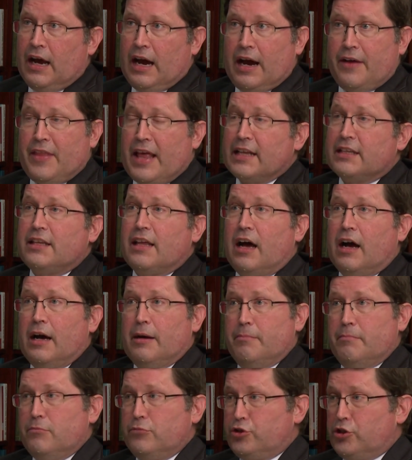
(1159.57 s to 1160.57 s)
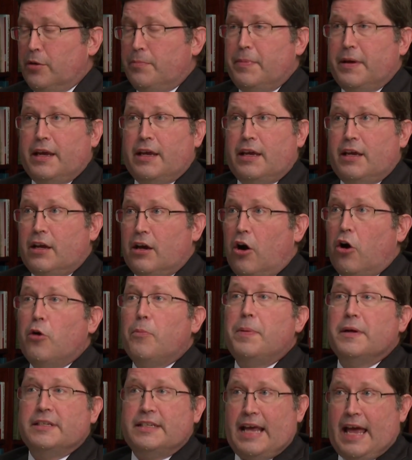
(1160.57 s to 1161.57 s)
And that should be
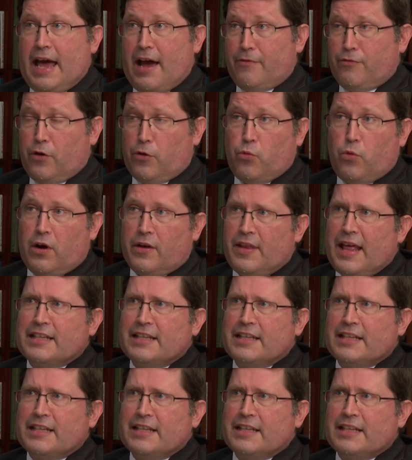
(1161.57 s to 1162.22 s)
open to everyone.